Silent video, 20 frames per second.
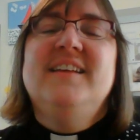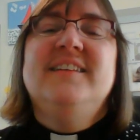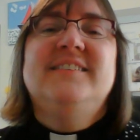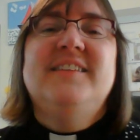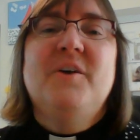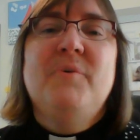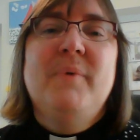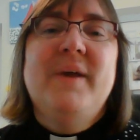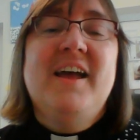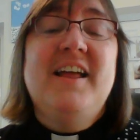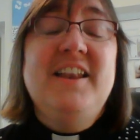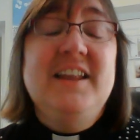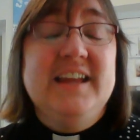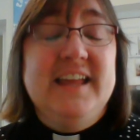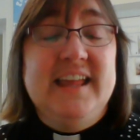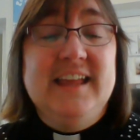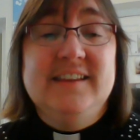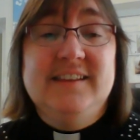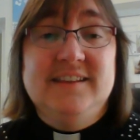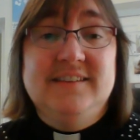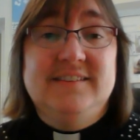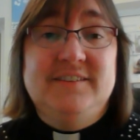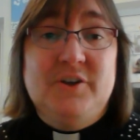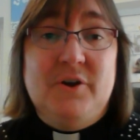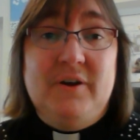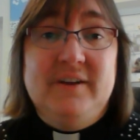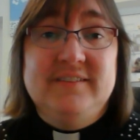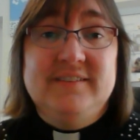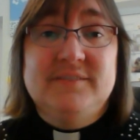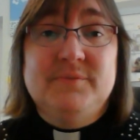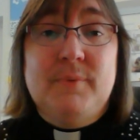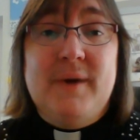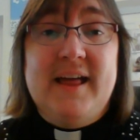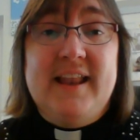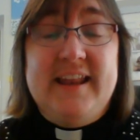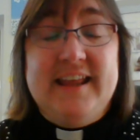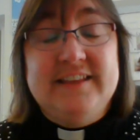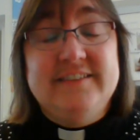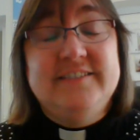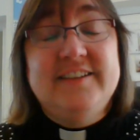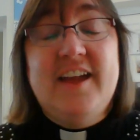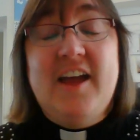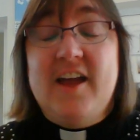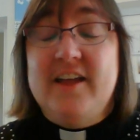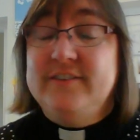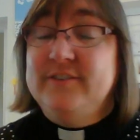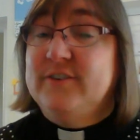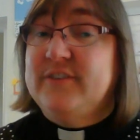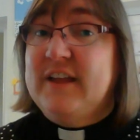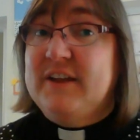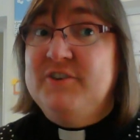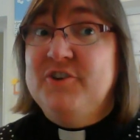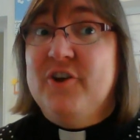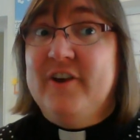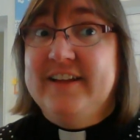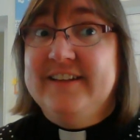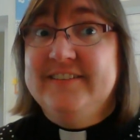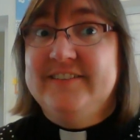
So we are looking at these stories as well in church, although not